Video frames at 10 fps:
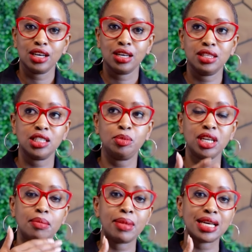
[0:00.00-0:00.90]
there's been
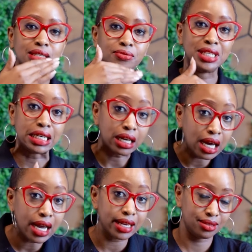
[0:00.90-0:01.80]
a massive
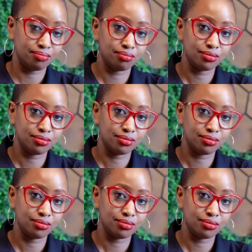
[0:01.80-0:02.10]
decline